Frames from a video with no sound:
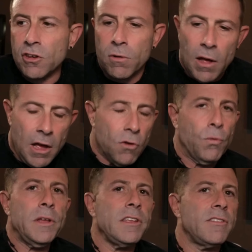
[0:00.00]
So
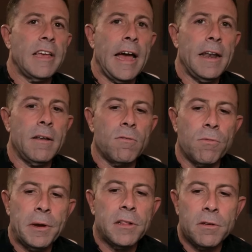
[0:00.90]
really sad
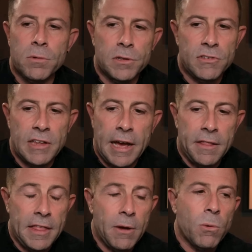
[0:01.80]
really, really
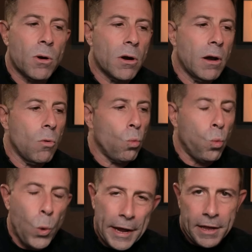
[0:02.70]
sad. They were
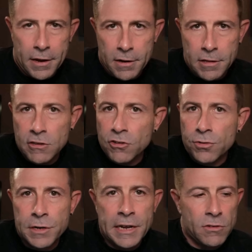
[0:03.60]
wicked. These
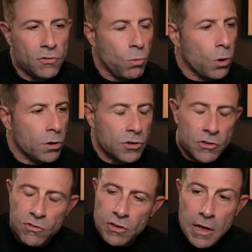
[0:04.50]
tornadoes were
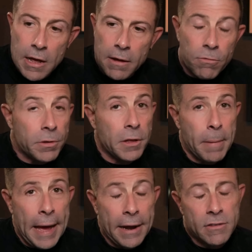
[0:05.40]
just really
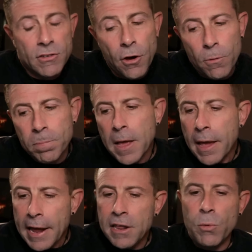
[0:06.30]
bad. So,
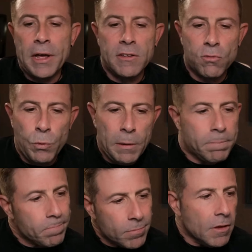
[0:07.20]
anyways,
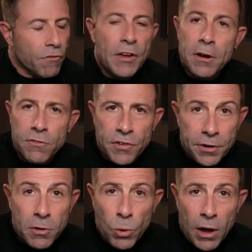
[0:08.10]
we fared
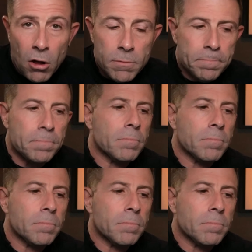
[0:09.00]
very well.